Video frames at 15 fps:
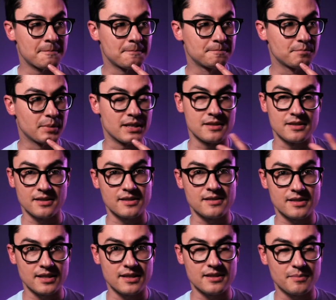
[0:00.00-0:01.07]
because it
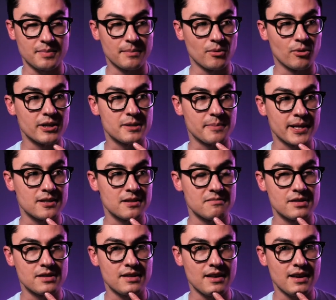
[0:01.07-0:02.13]
is a bit more expensive
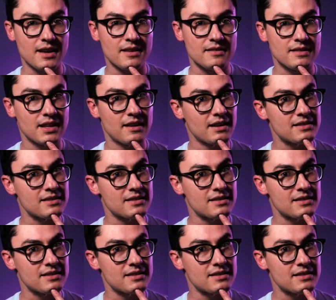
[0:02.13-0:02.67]
than the Air, then I